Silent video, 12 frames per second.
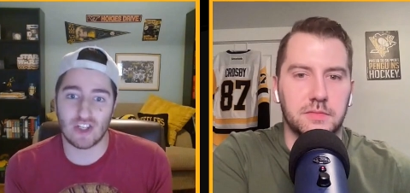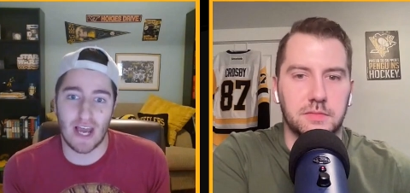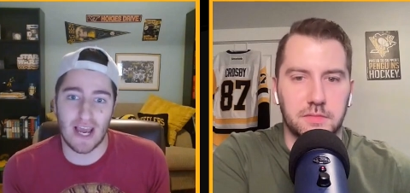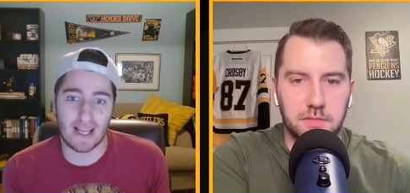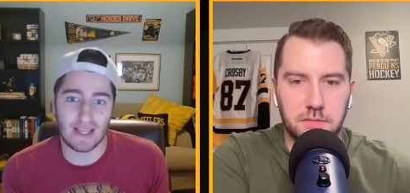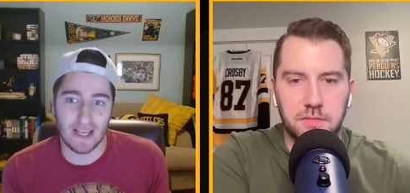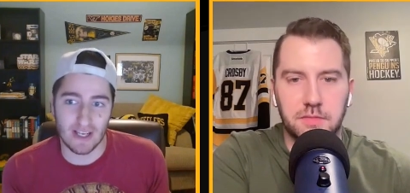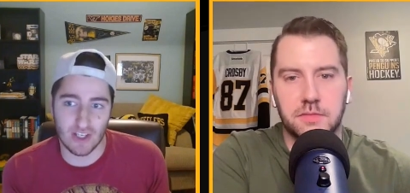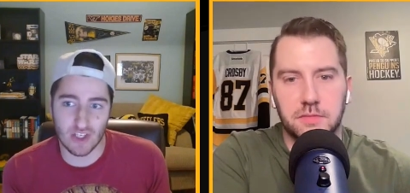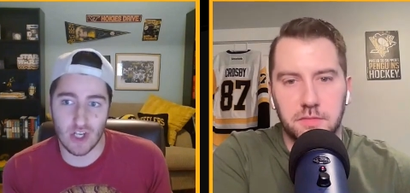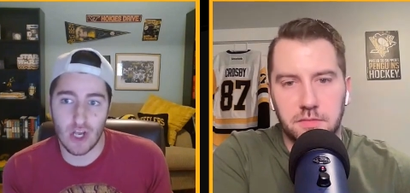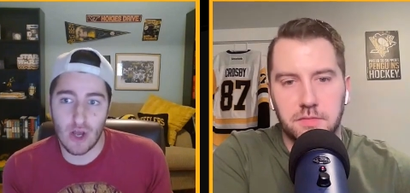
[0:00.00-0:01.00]
Speaker 1: like
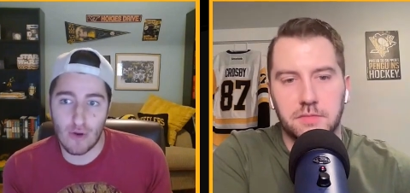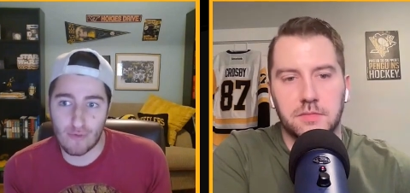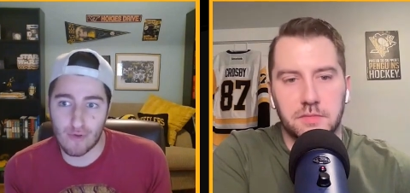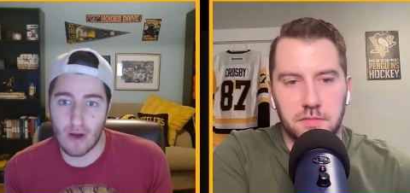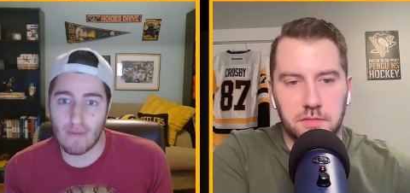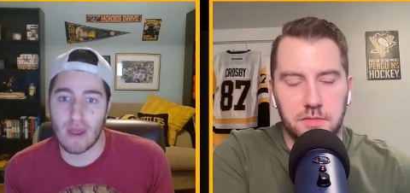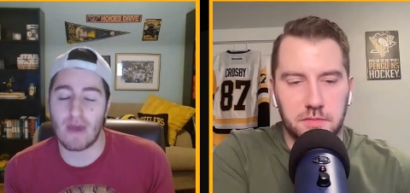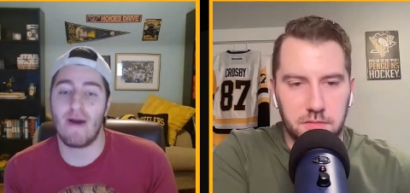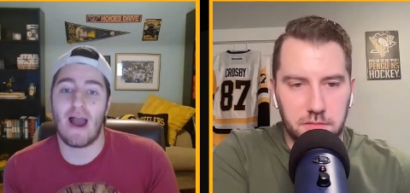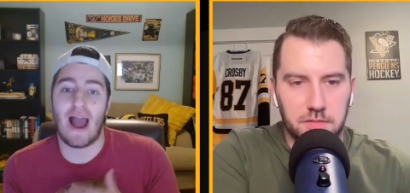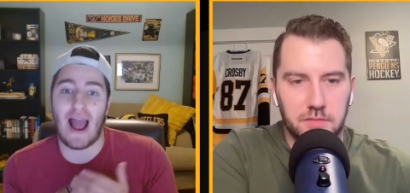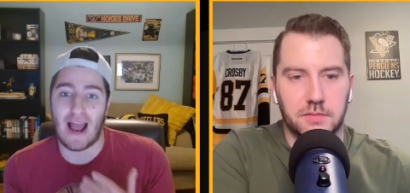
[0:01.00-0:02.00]
this from him
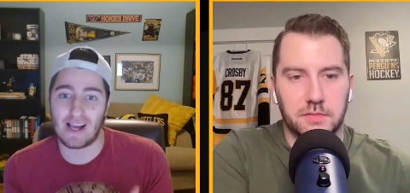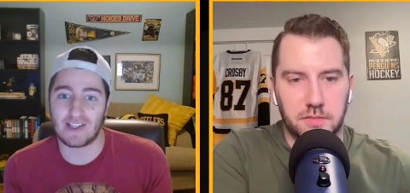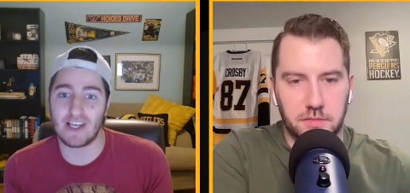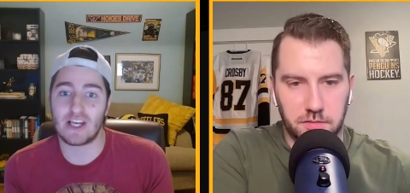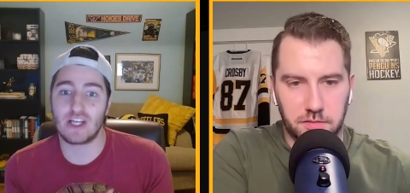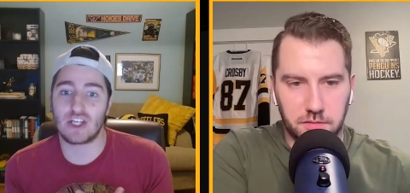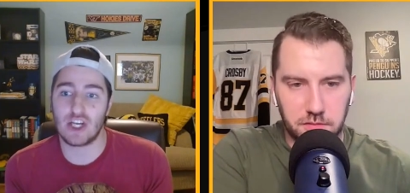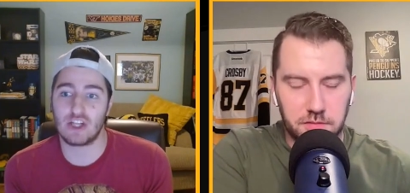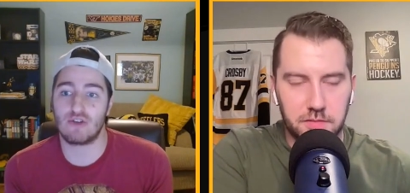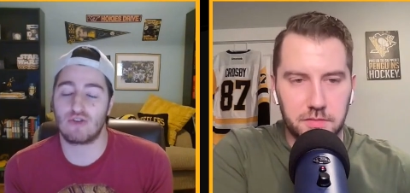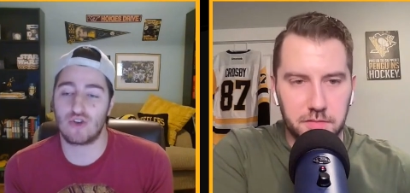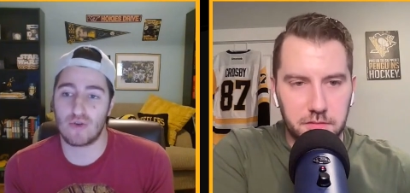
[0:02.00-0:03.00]
as he
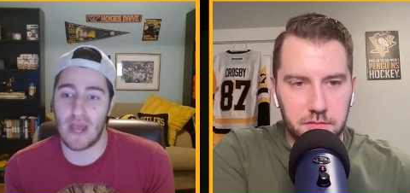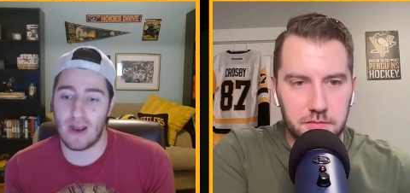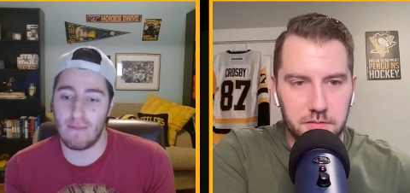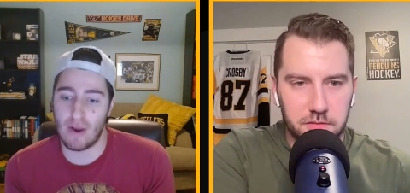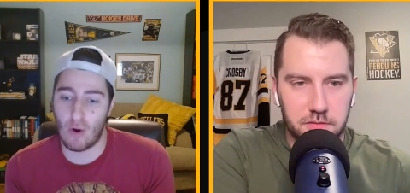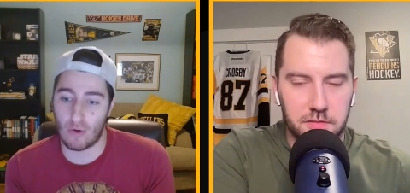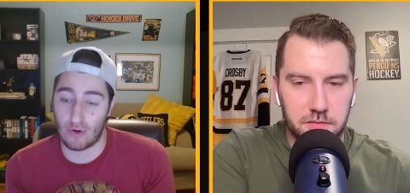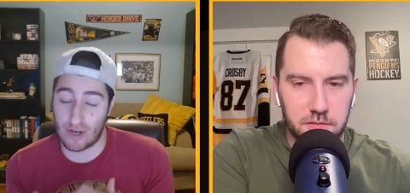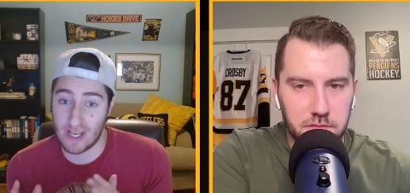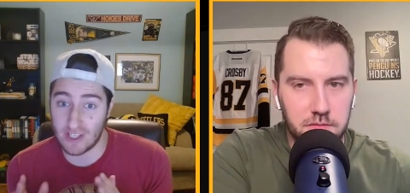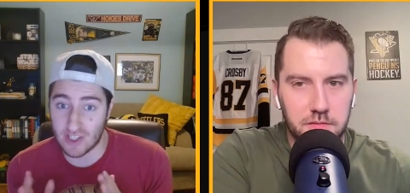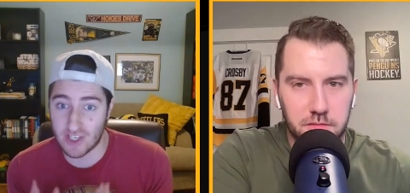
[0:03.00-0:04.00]
continues to get a bit older.
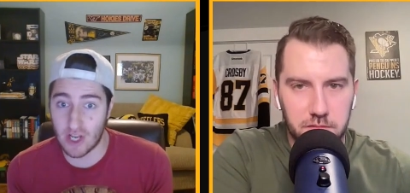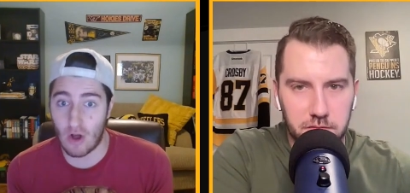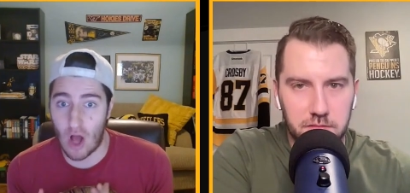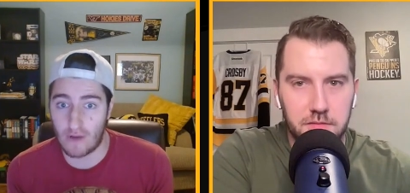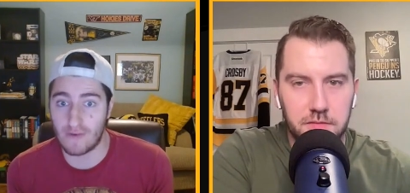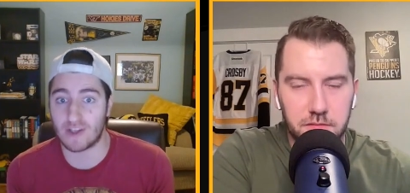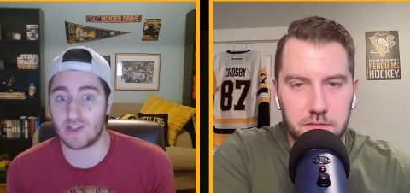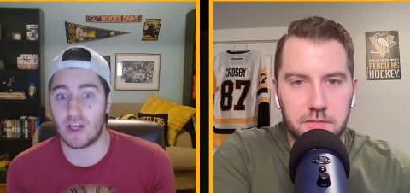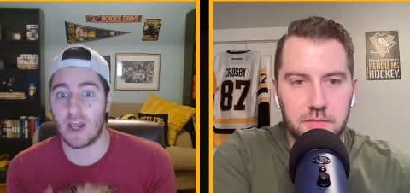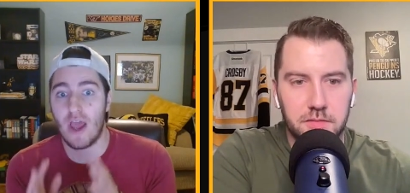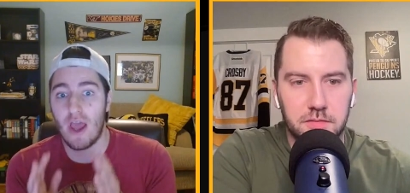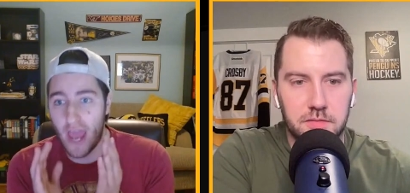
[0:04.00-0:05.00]
He is still
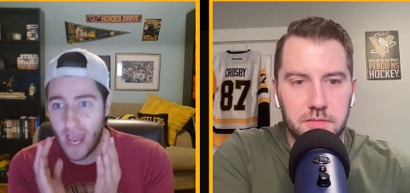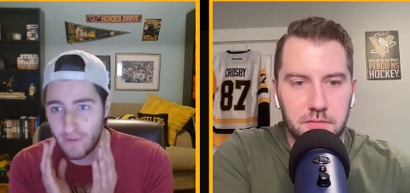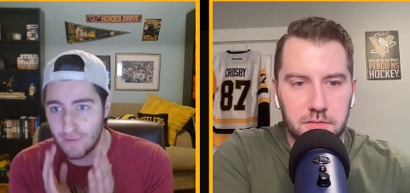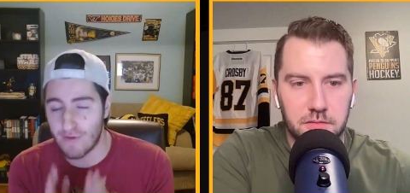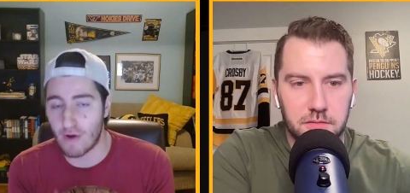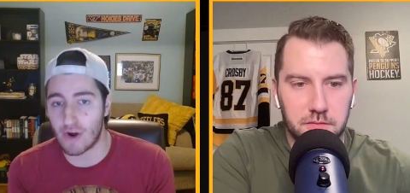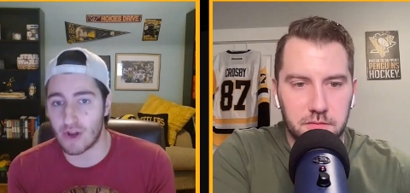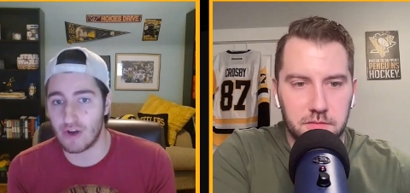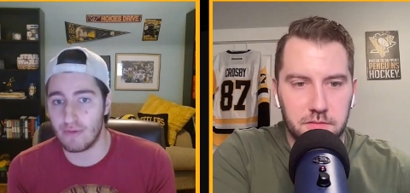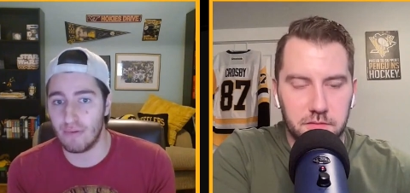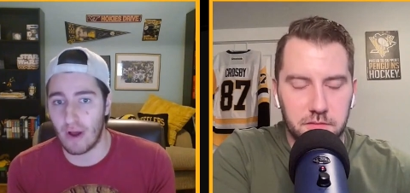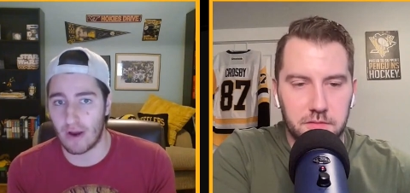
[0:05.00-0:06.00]
obviously a very
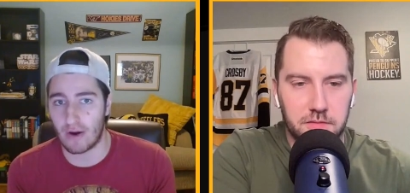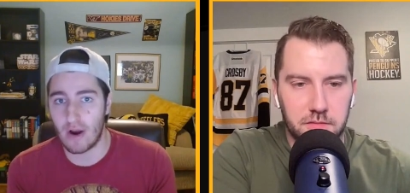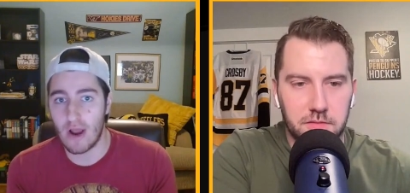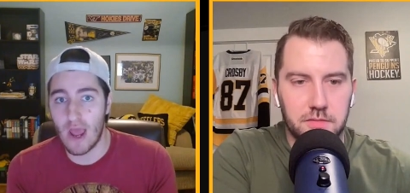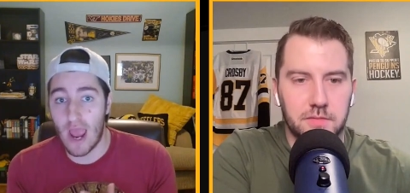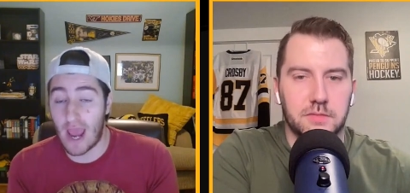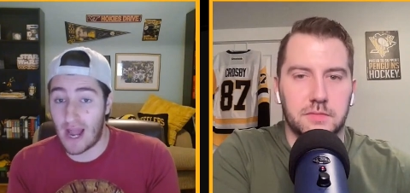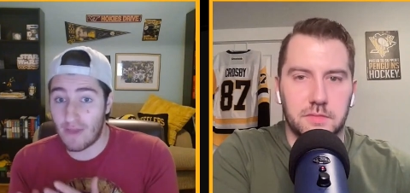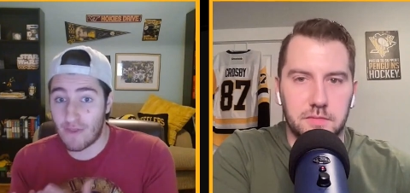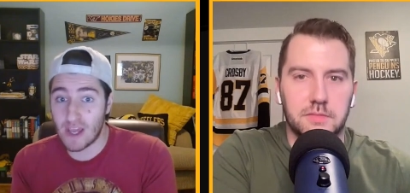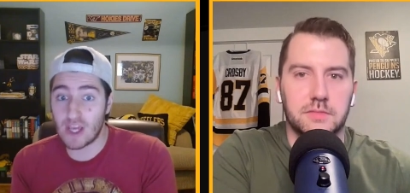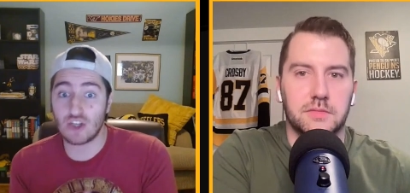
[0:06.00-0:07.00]
good player, and I
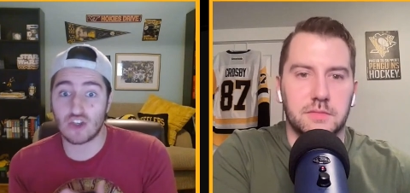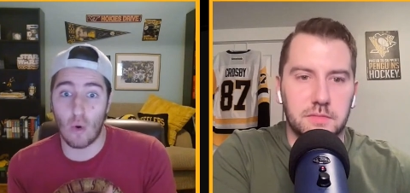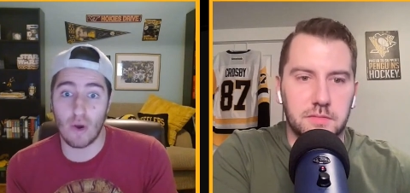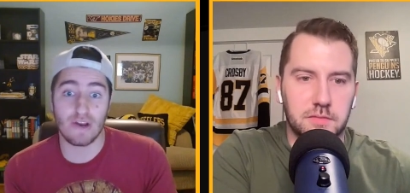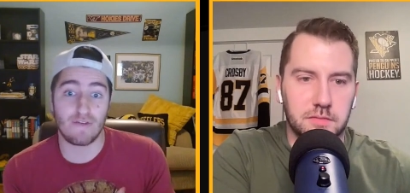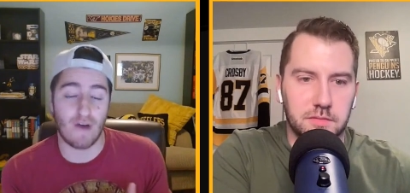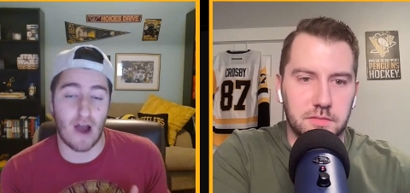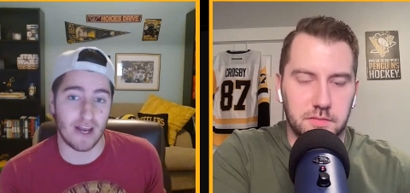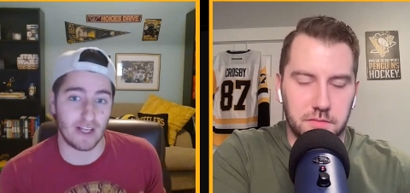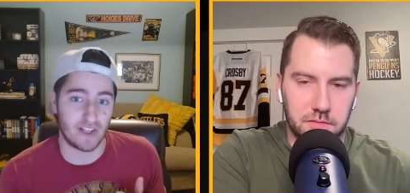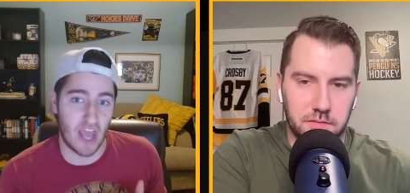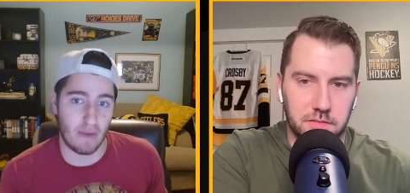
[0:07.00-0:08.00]
think he's going to find
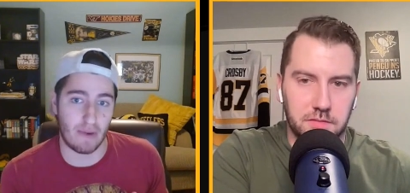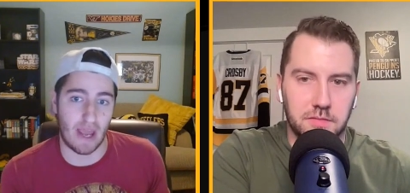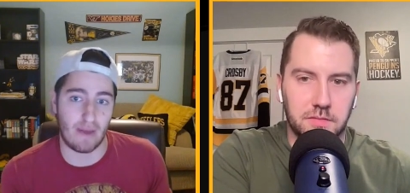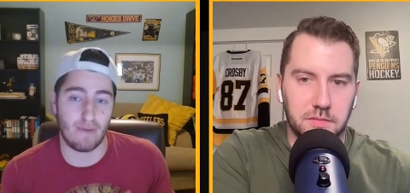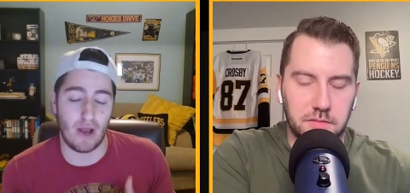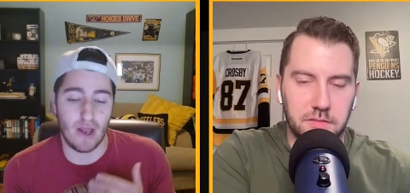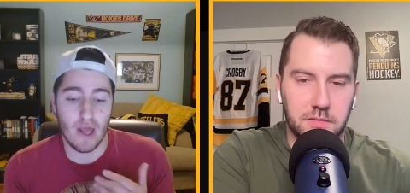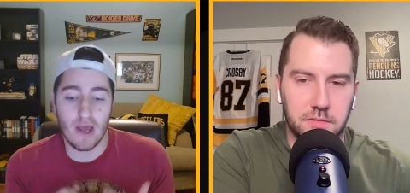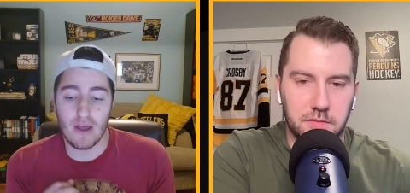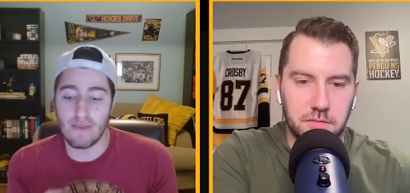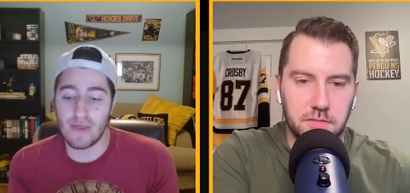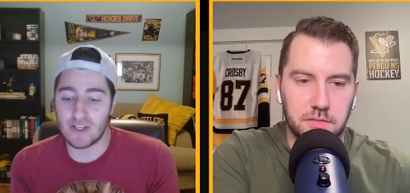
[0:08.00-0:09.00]
his game again. But
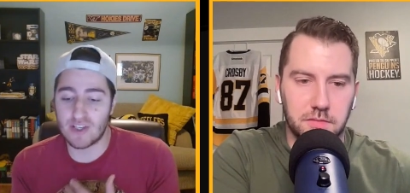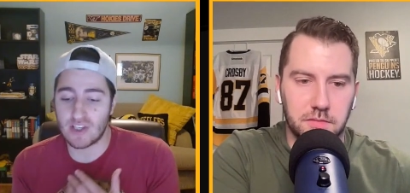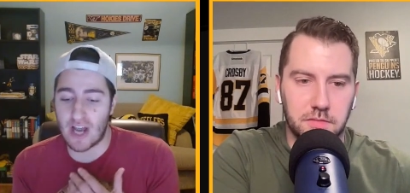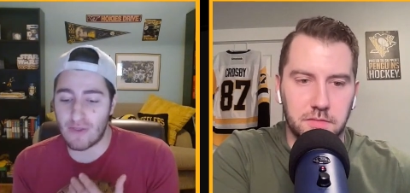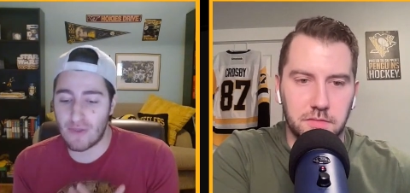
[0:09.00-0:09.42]
this is, I